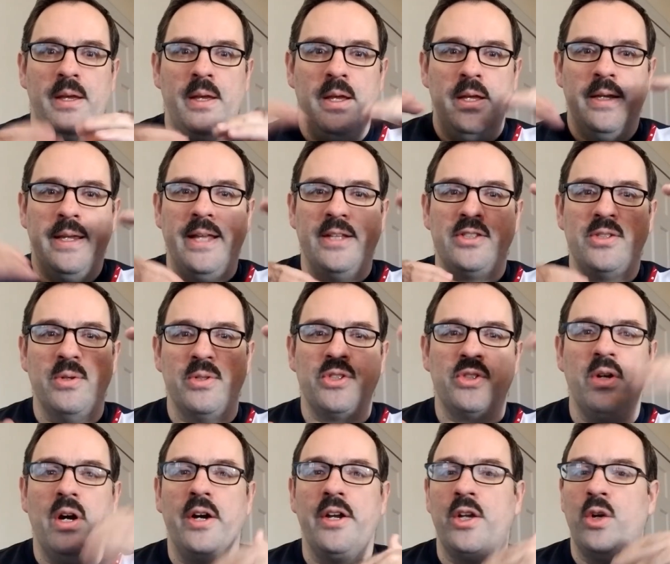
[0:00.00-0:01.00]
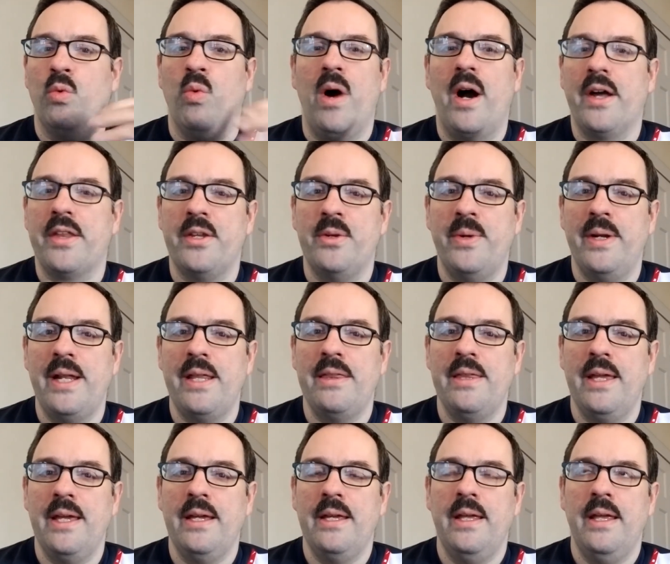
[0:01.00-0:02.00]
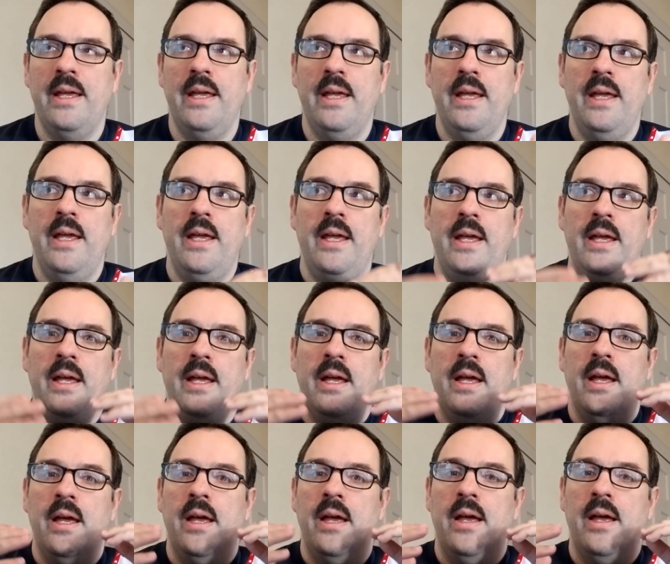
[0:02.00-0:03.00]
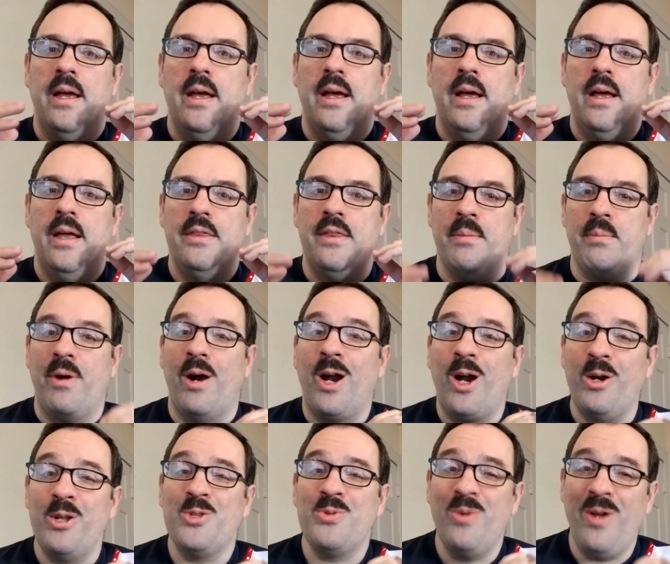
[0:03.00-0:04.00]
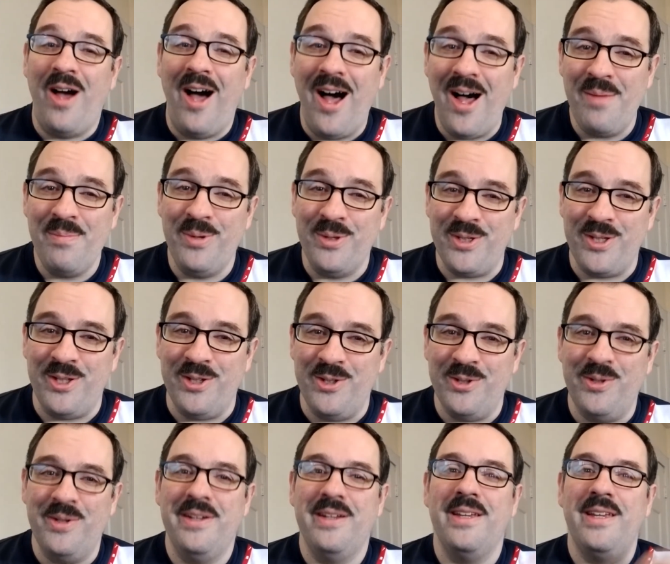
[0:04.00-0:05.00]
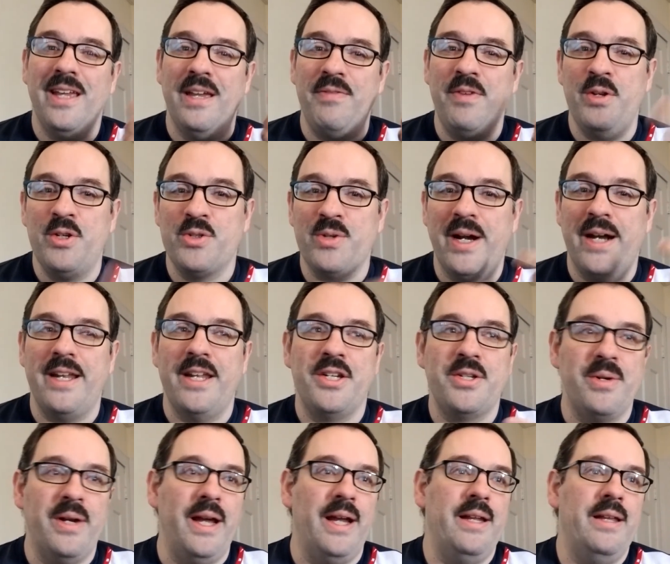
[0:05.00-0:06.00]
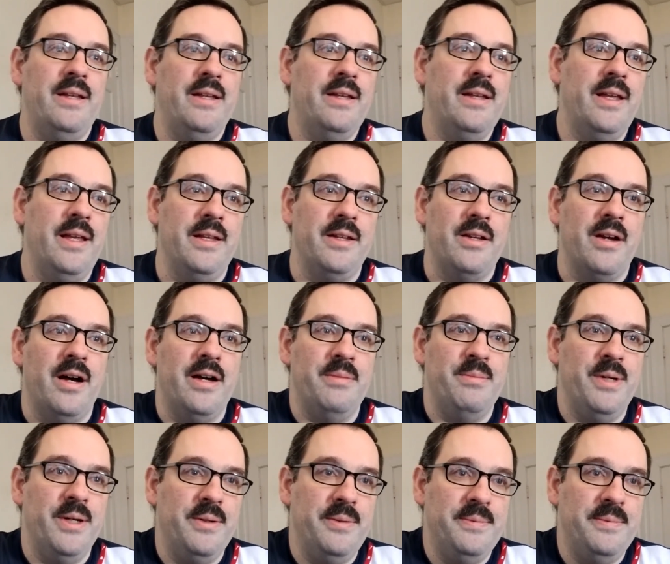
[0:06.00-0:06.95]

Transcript: get so strong you can walk through anything. The markets will humble you if you try to trade in God mode.